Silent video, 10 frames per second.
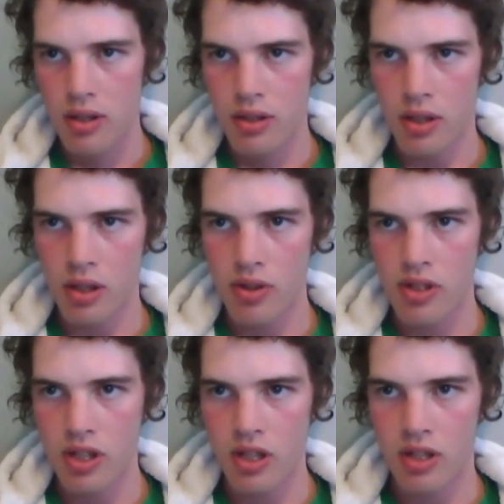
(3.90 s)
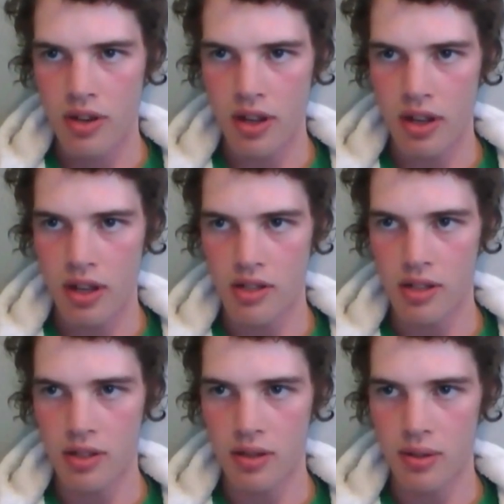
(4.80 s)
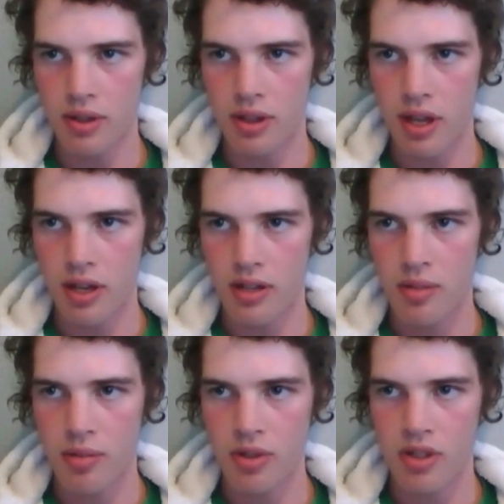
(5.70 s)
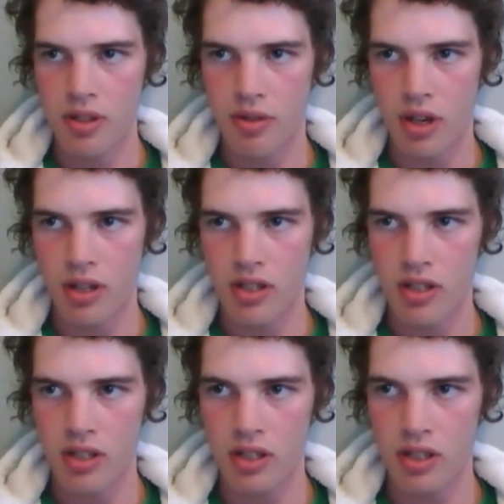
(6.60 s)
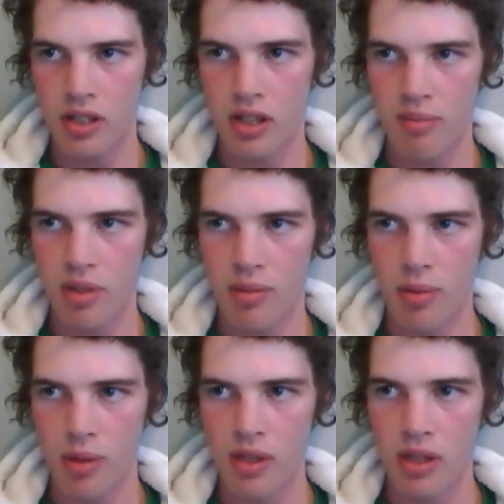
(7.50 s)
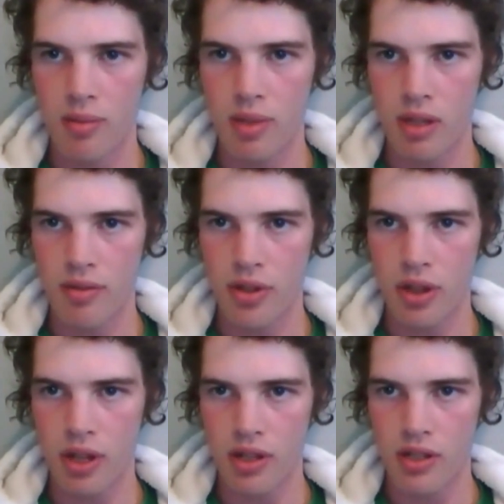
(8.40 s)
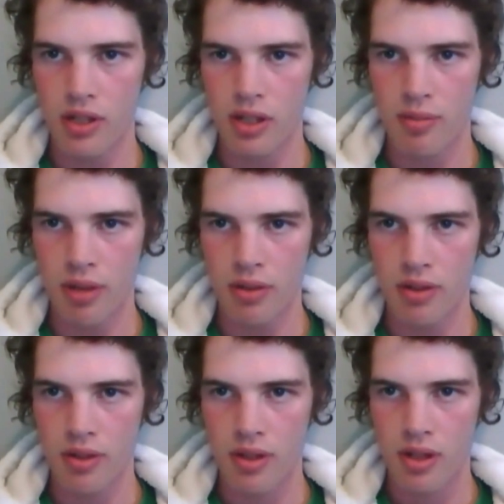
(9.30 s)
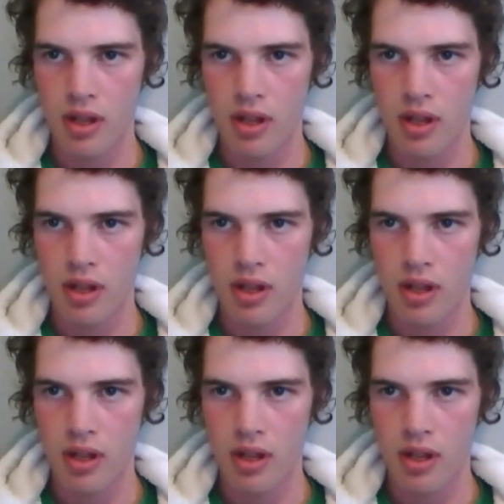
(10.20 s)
The USA and her allies, including Canada, Britain, France and Italy, have been bombing Libya for the last 6 months.